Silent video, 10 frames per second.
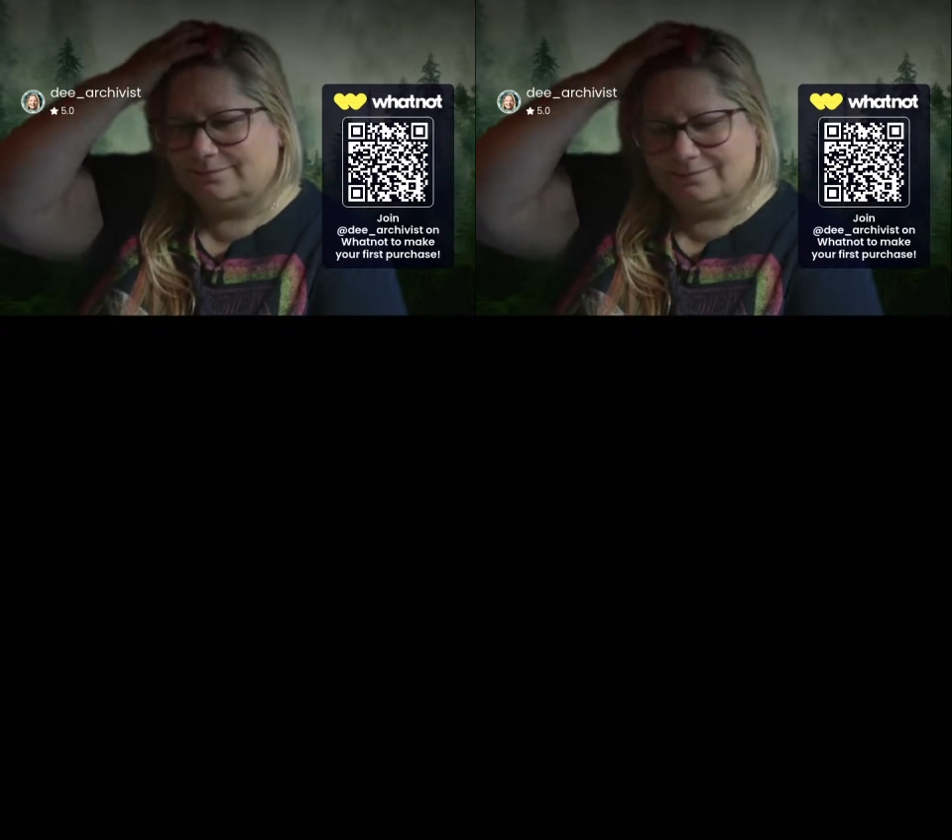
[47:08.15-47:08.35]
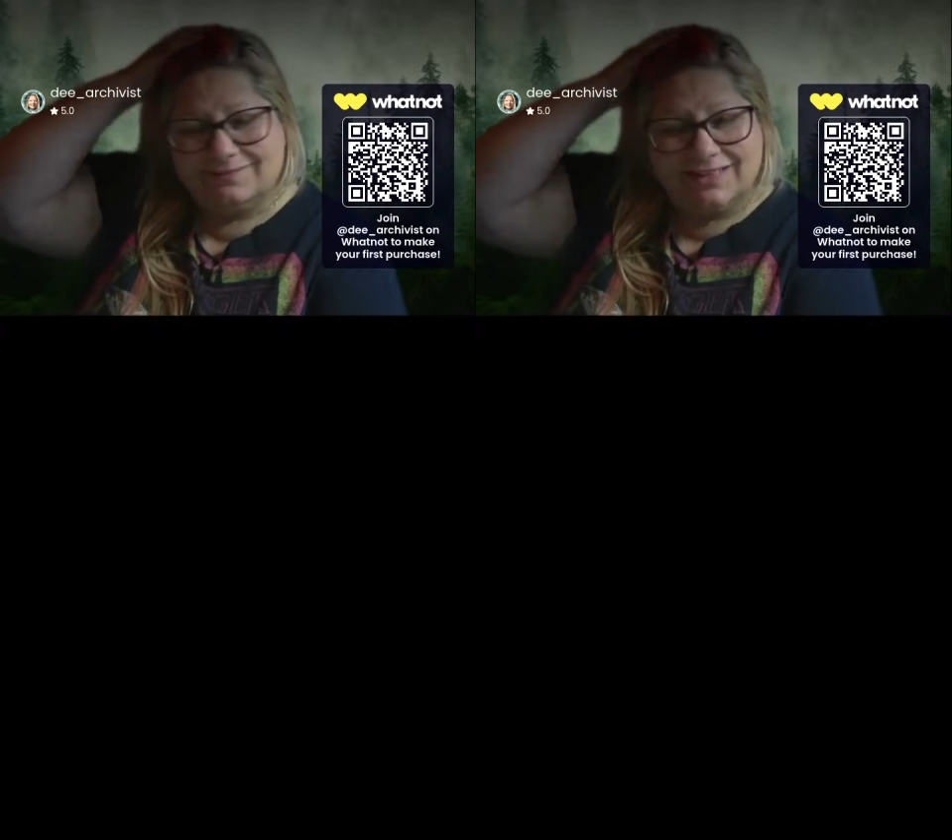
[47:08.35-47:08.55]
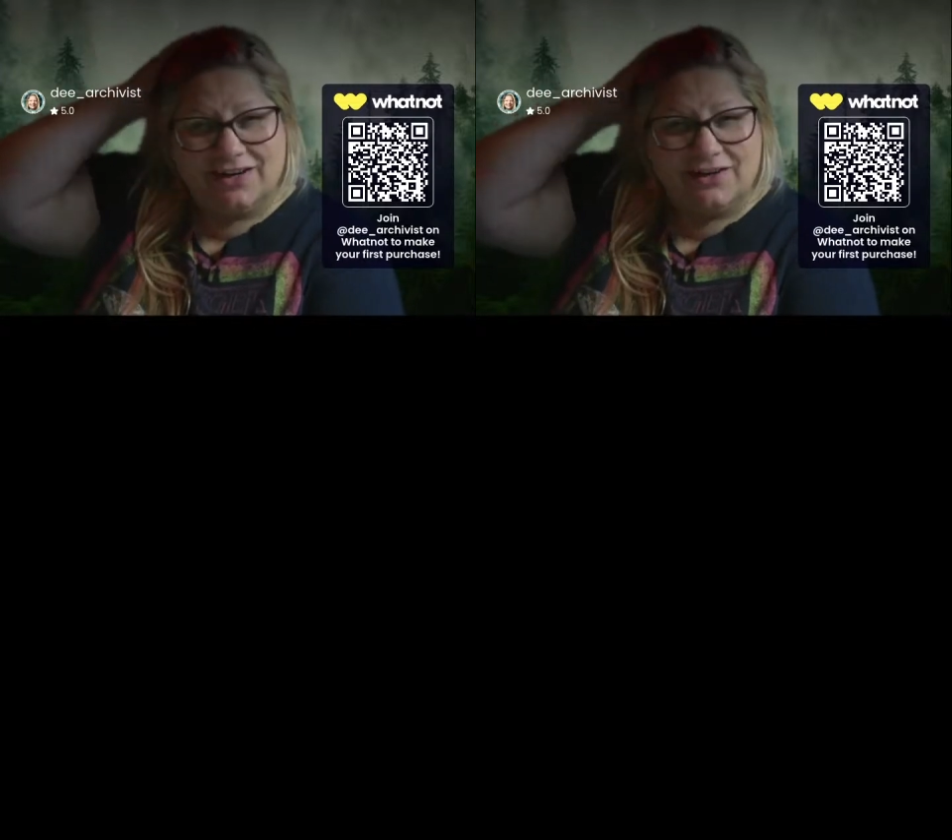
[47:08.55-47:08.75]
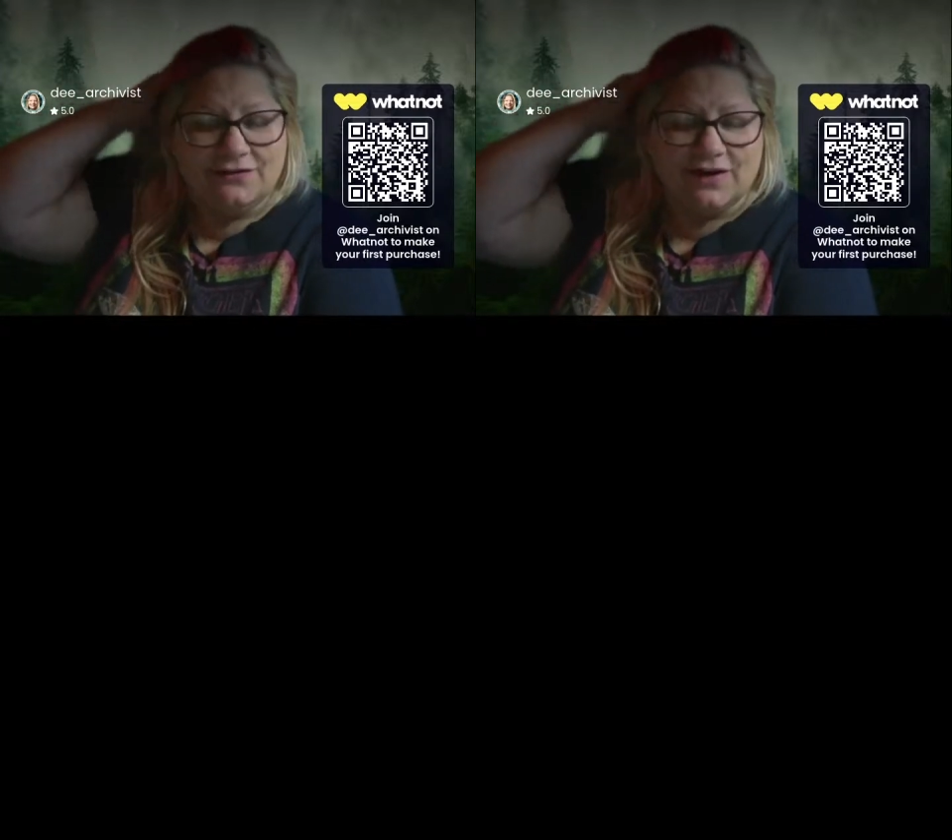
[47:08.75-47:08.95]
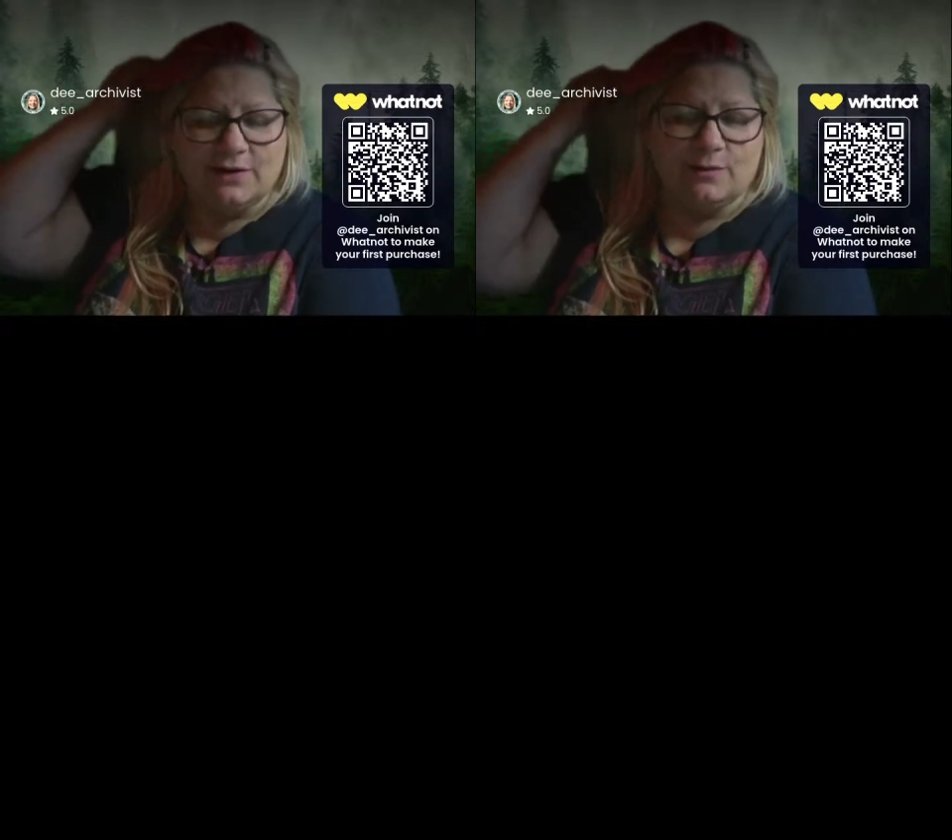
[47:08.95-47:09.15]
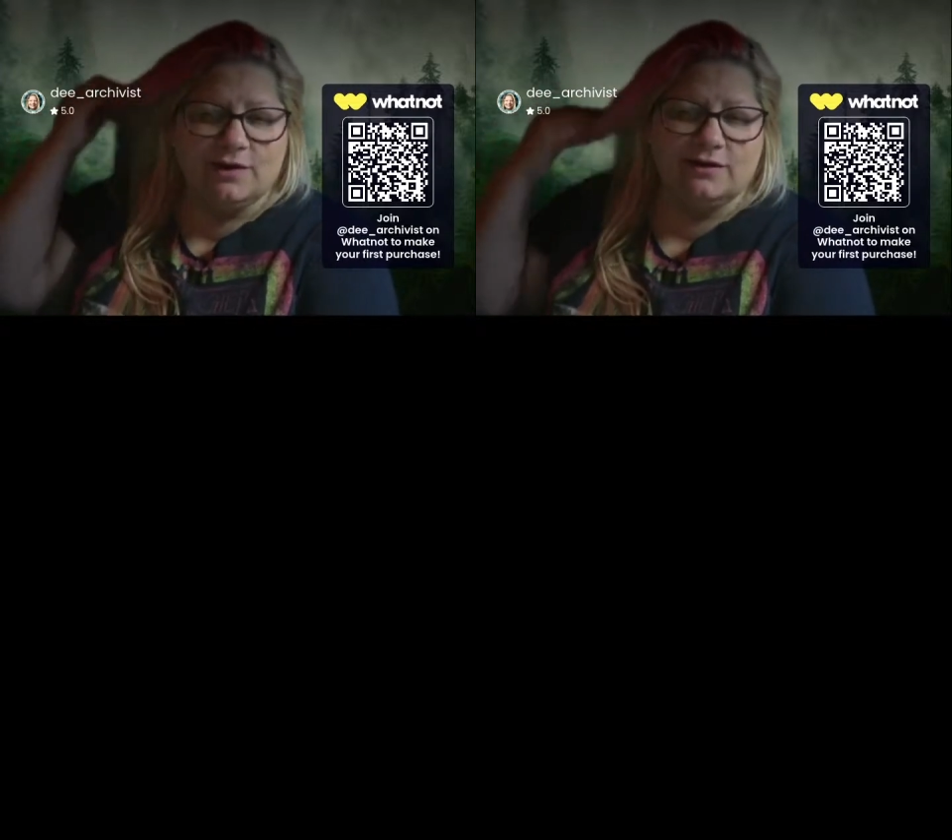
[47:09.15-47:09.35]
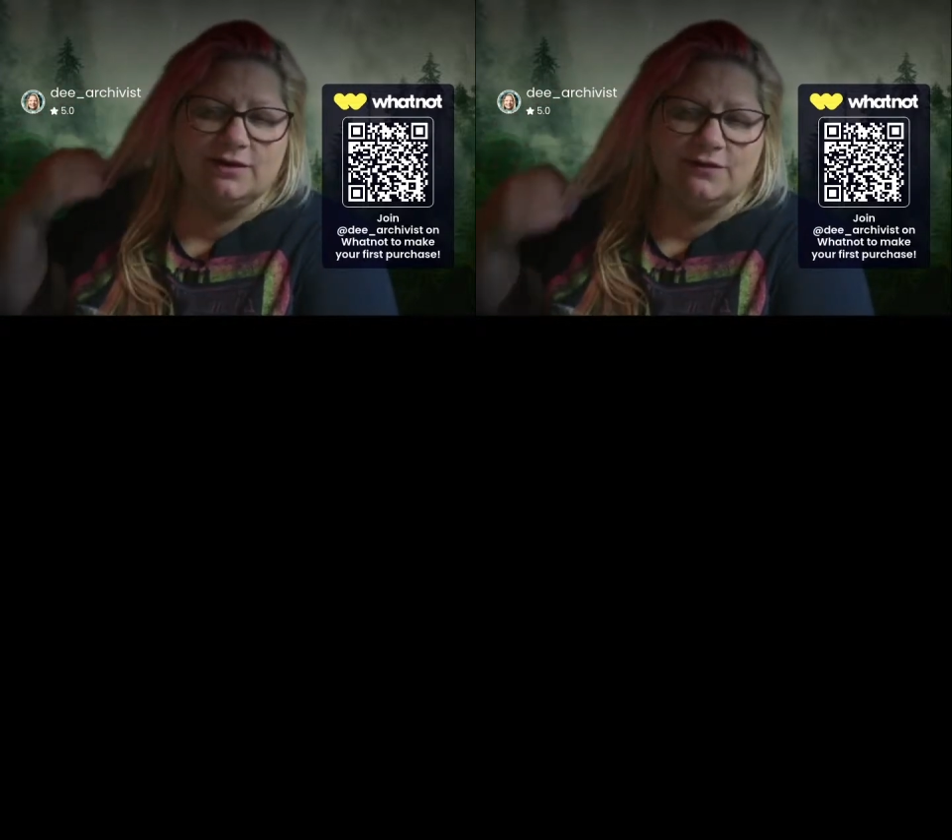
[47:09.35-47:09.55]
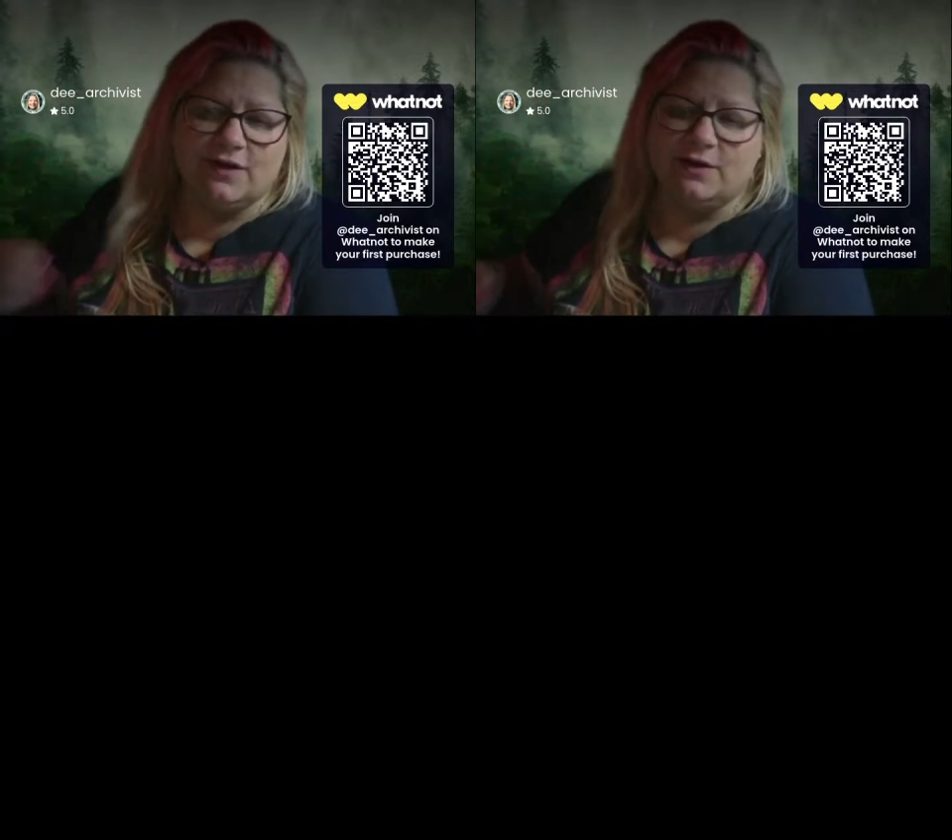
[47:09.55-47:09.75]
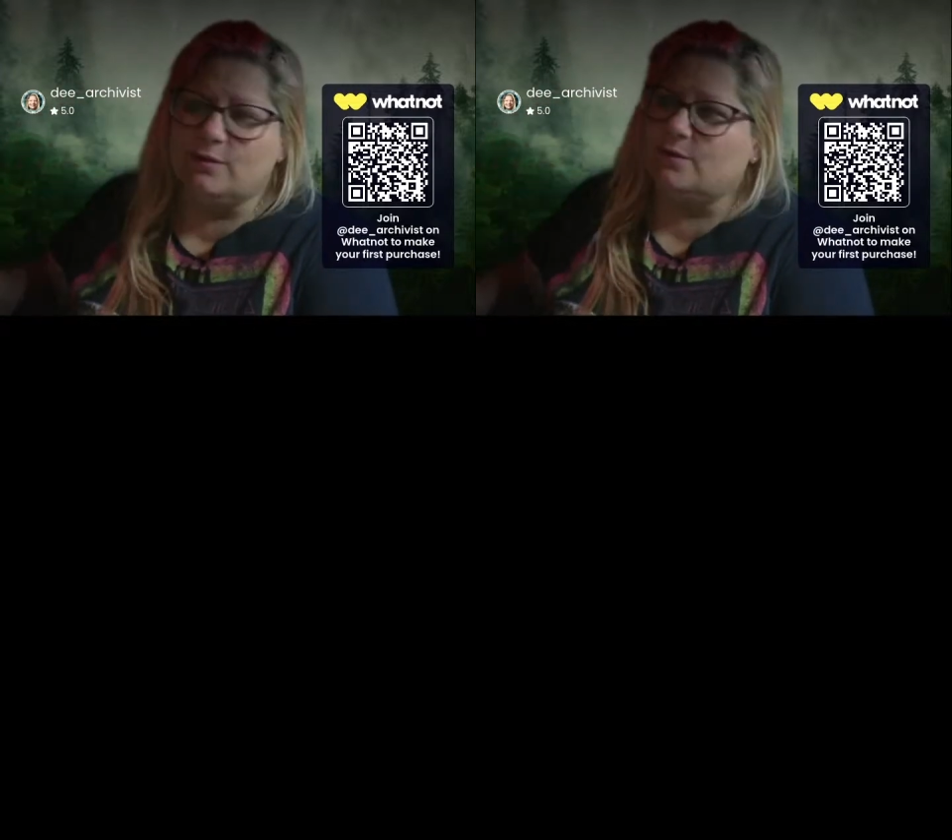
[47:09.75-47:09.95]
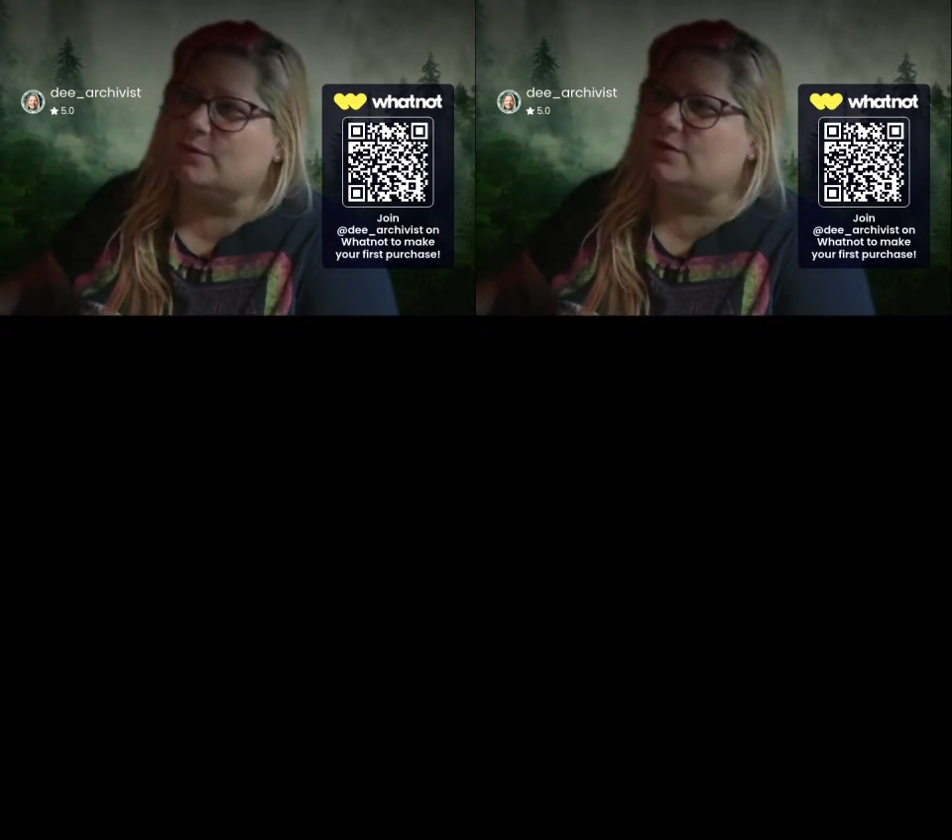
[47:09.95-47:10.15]
You find what
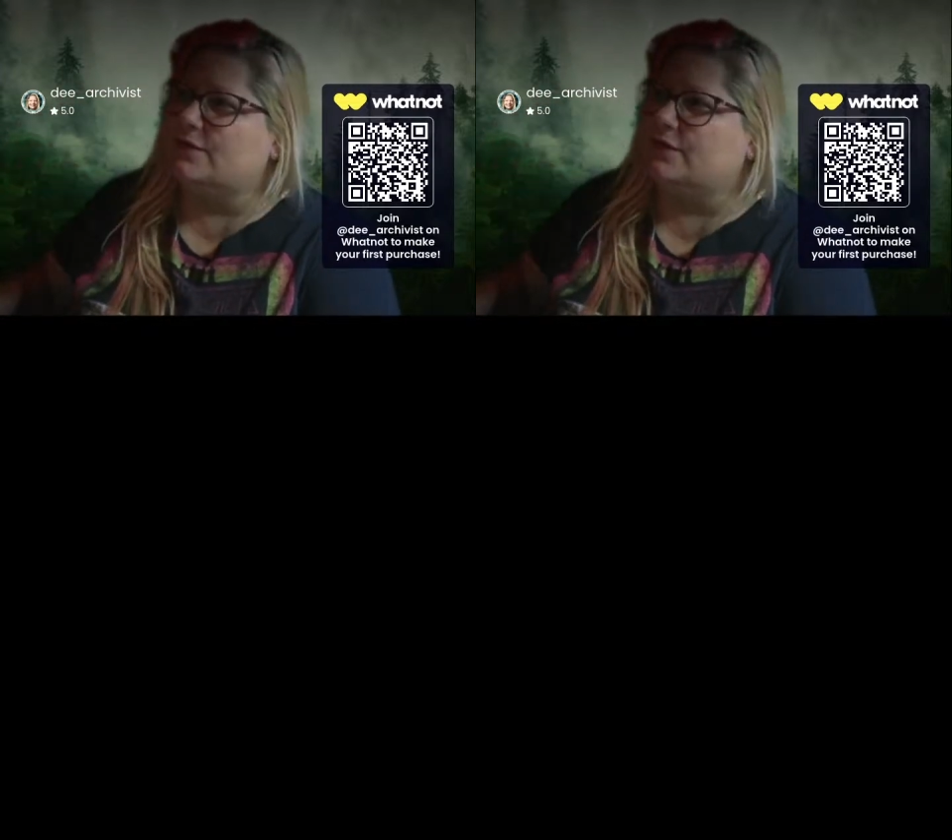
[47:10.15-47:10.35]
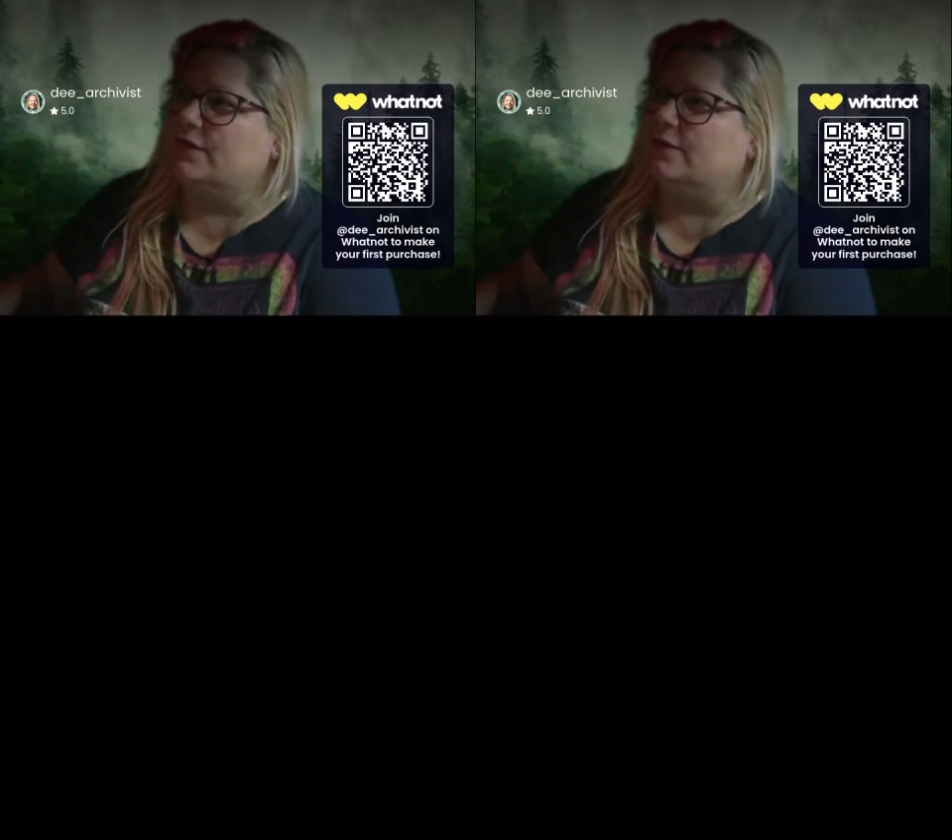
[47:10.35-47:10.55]
works for you.